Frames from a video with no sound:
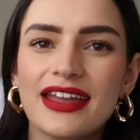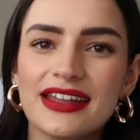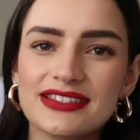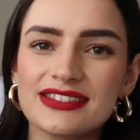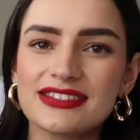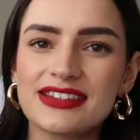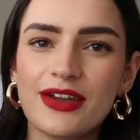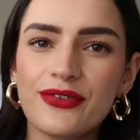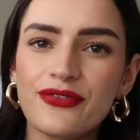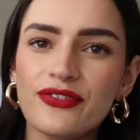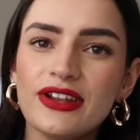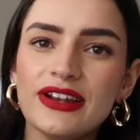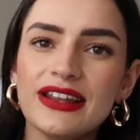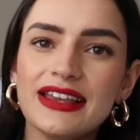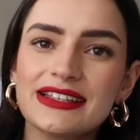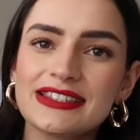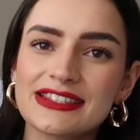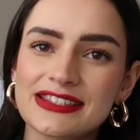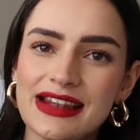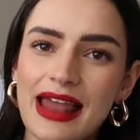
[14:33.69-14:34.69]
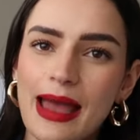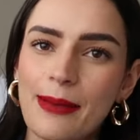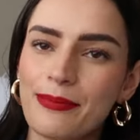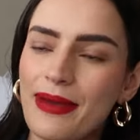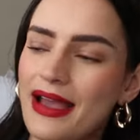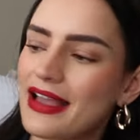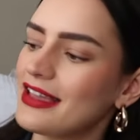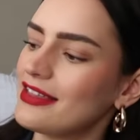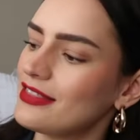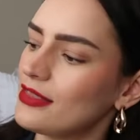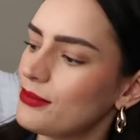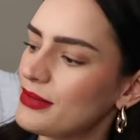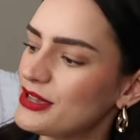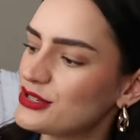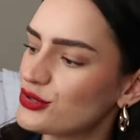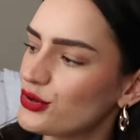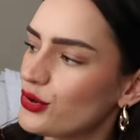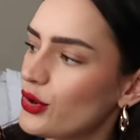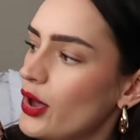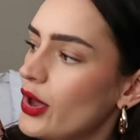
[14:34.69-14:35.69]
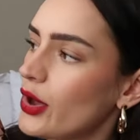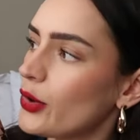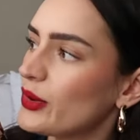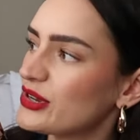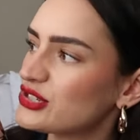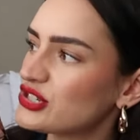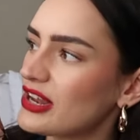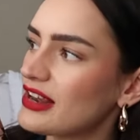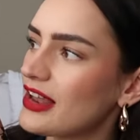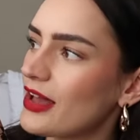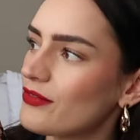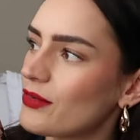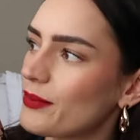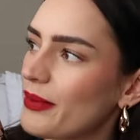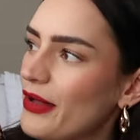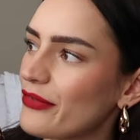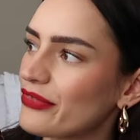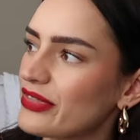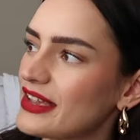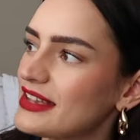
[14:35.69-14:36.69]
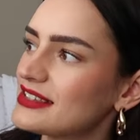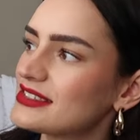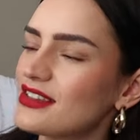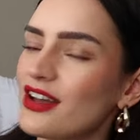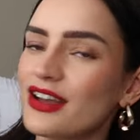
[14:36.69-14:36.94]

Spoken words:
It's definitely slap bang in the middle, which I love about this.